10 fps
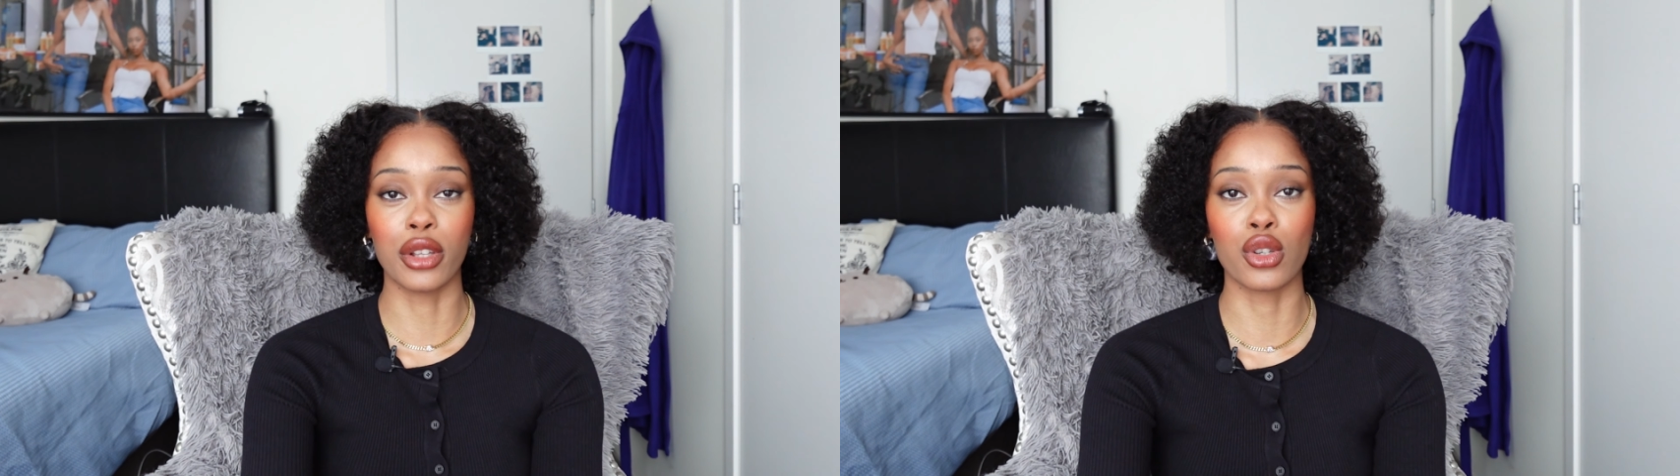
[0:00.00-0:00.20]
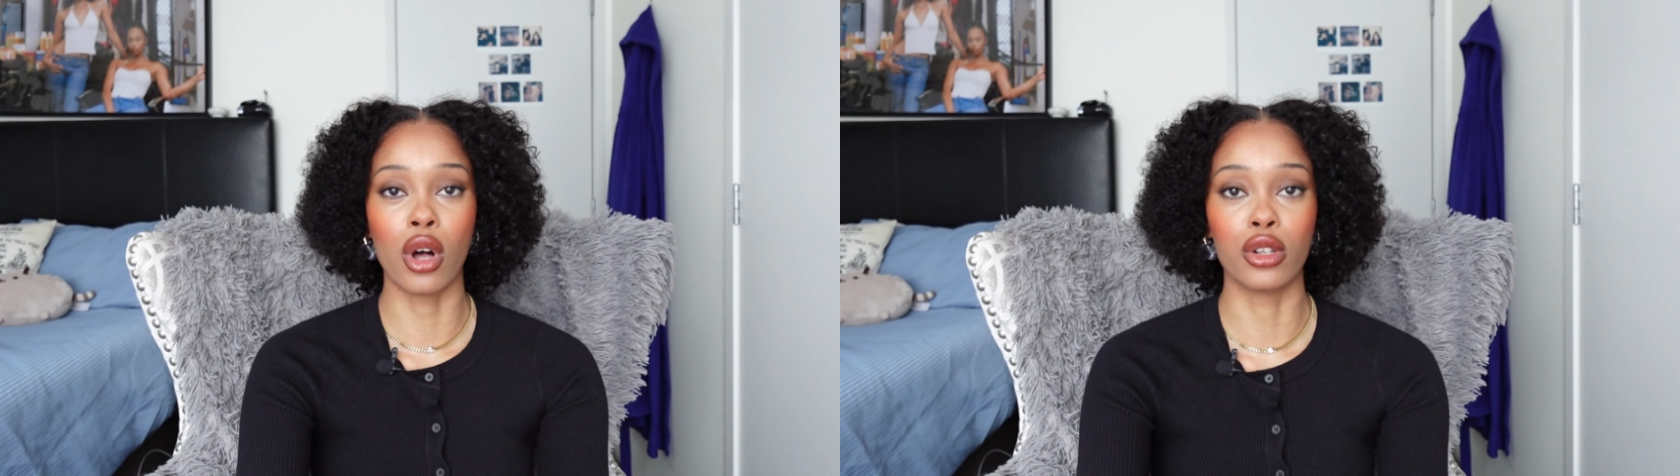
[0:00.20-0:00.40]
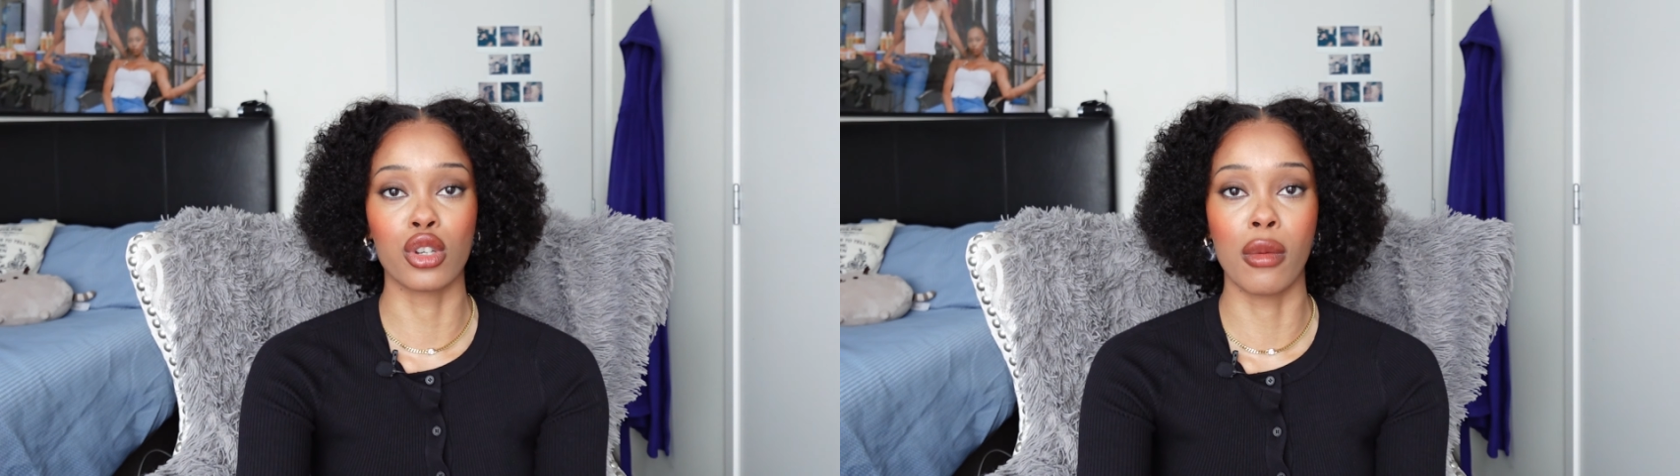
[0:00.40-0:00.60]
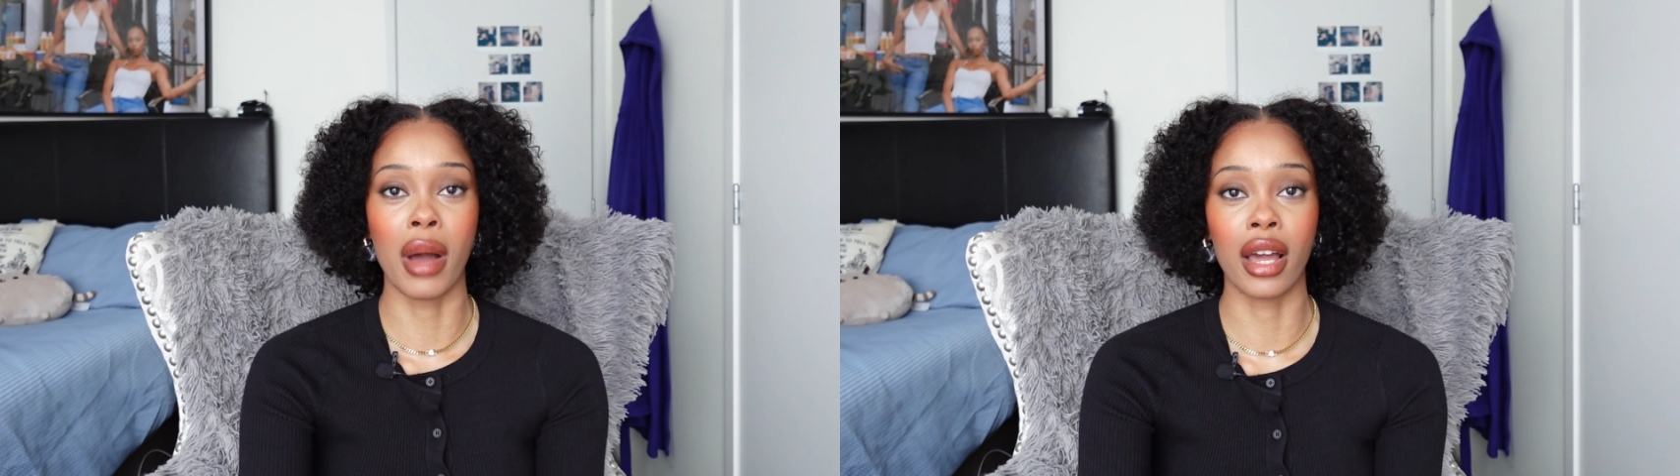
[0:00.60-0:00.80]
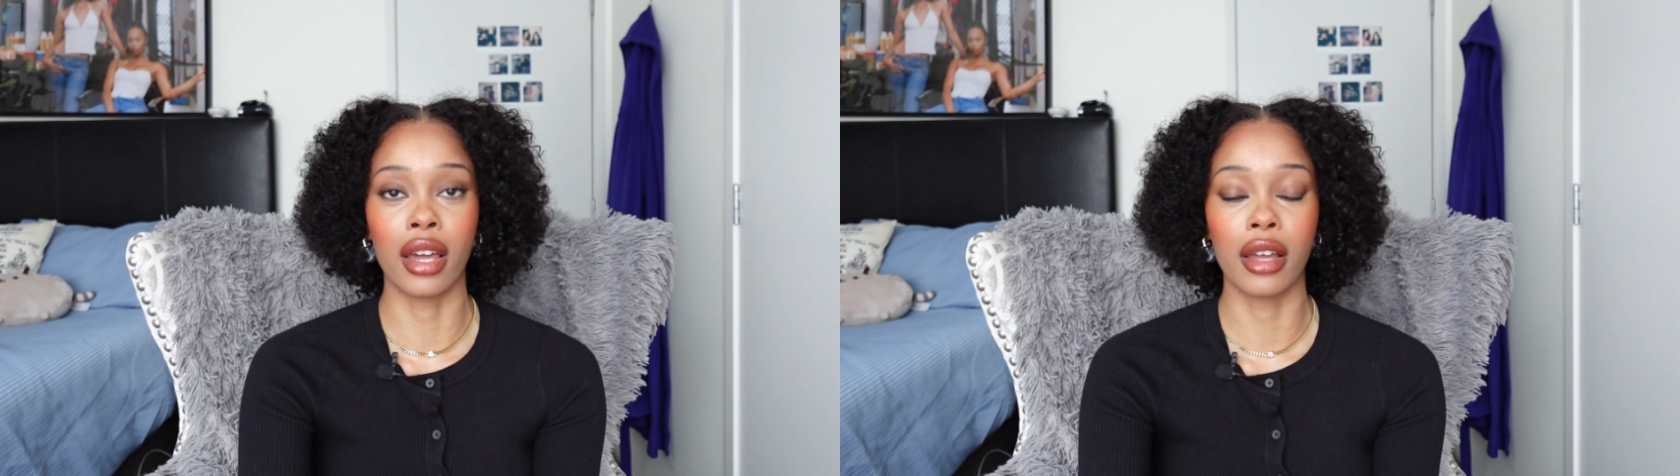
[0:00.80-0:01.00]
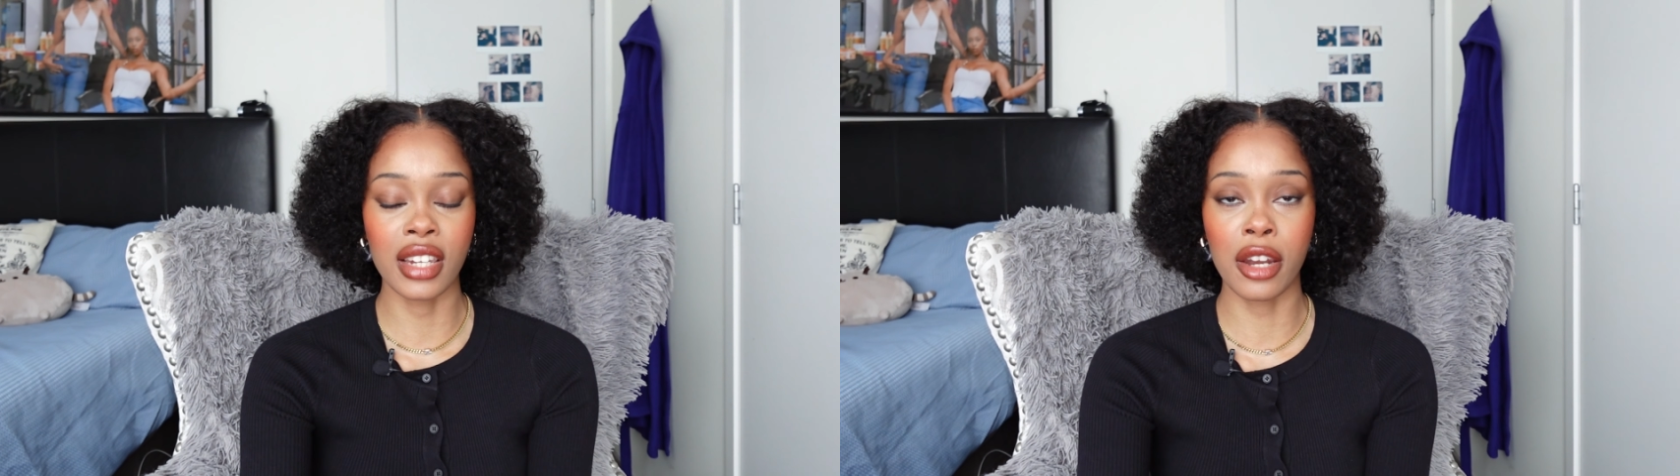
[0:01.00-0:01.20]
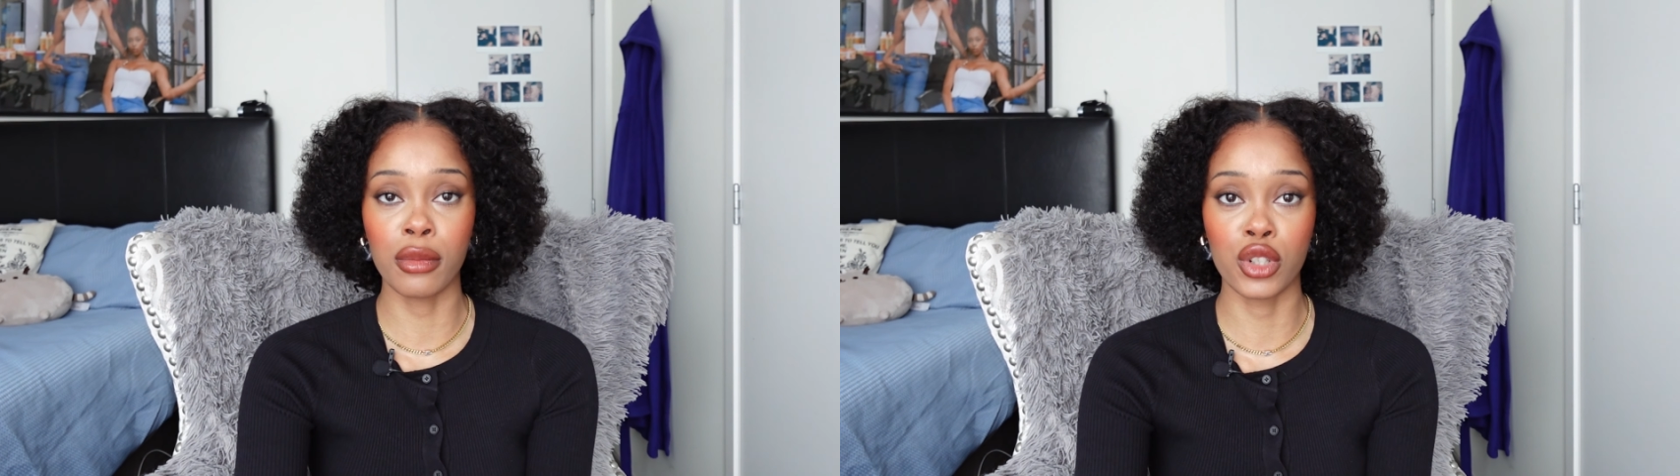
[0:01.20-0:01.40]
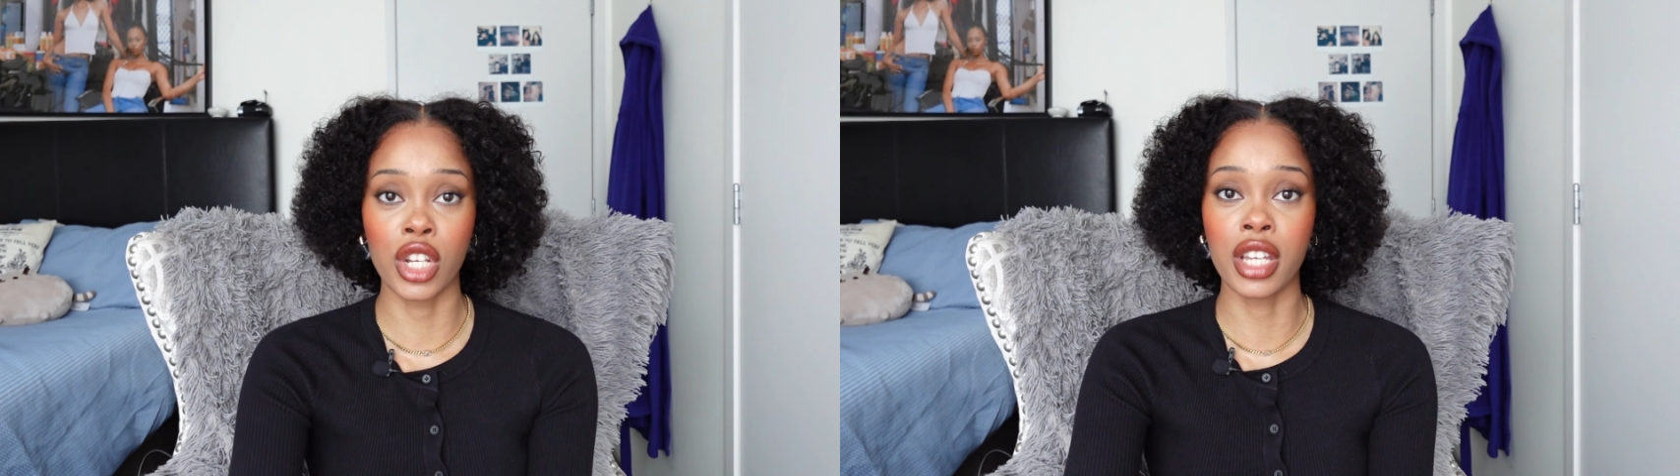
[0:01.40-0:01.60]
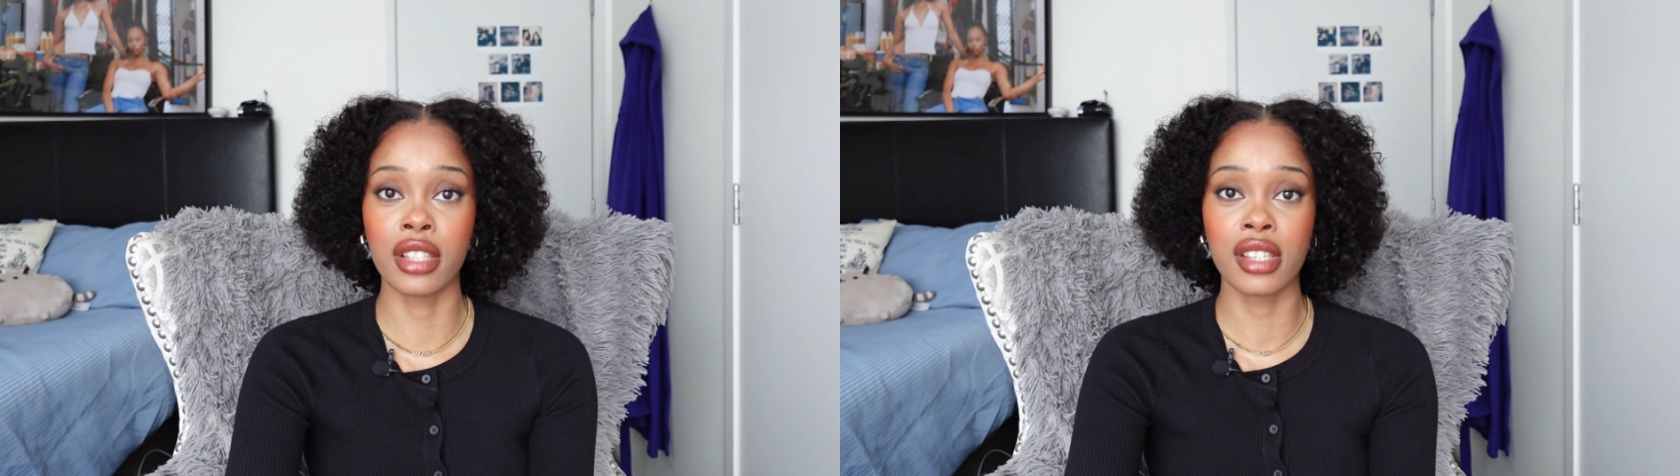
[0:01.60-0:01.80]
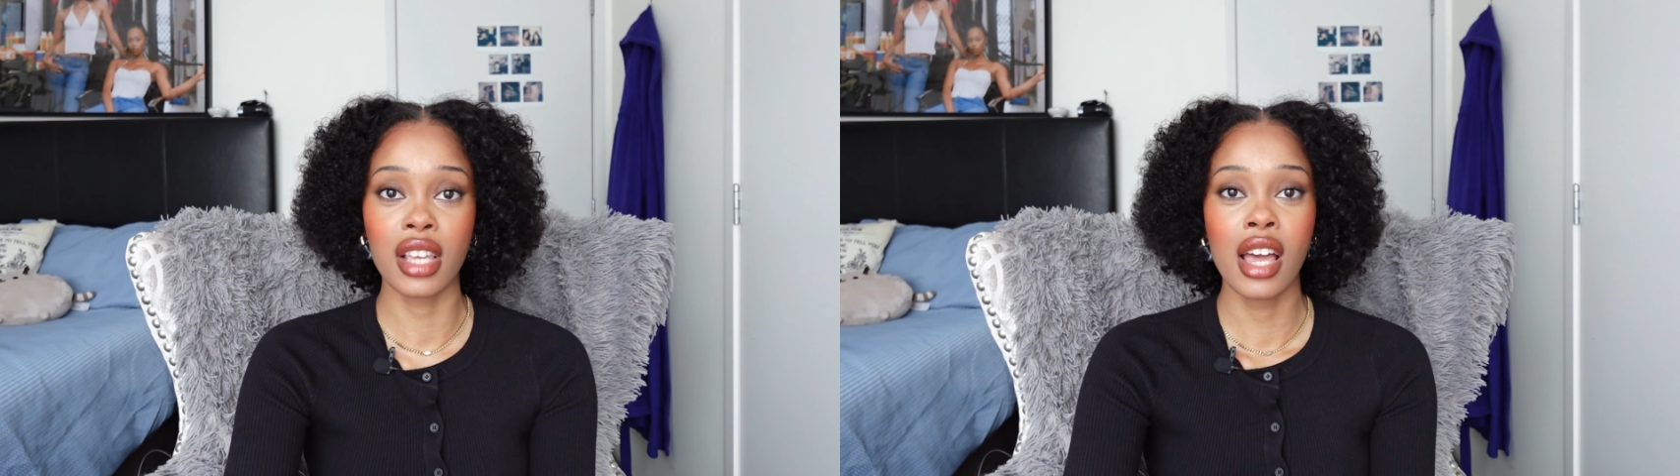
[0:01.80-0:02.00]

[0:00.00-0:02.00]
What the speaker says: to alter my denim jeans,